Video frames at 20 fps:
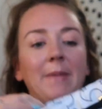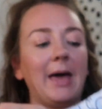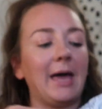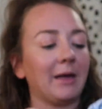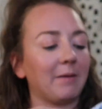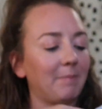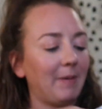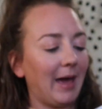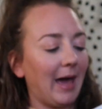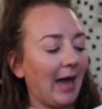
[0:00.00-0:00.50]

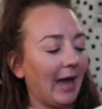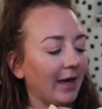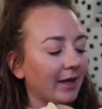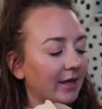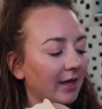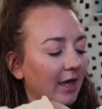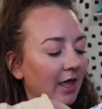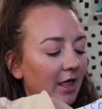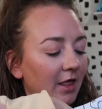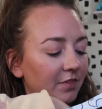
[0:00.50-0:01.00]

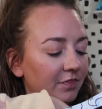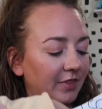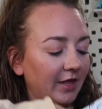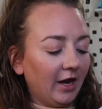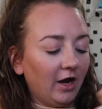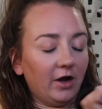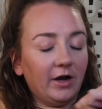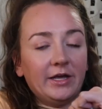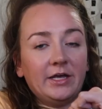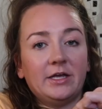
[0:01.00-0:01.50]
backpack,
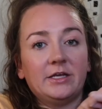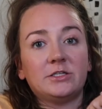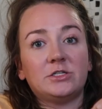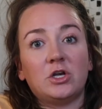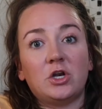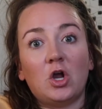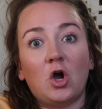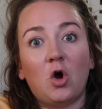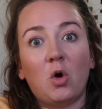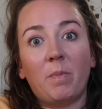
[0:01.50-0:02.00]
there is
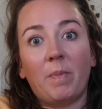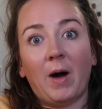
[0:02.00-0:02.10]
no